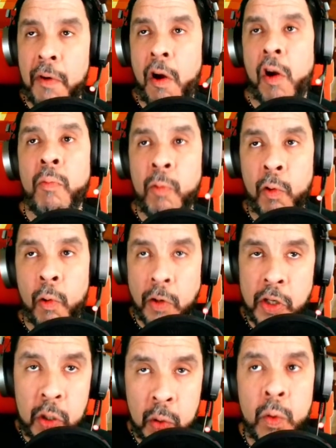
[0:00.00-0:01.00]
armor or
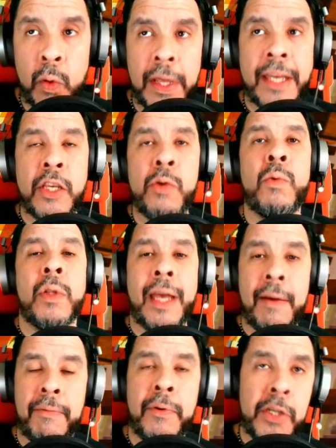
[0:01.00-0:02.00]
tool that you will
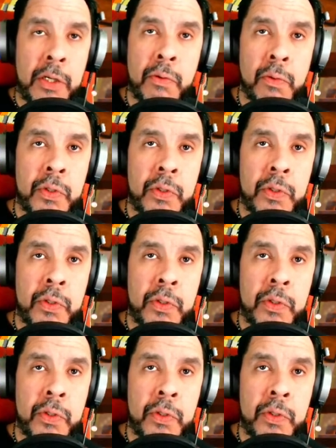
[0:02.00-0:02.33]
ever use.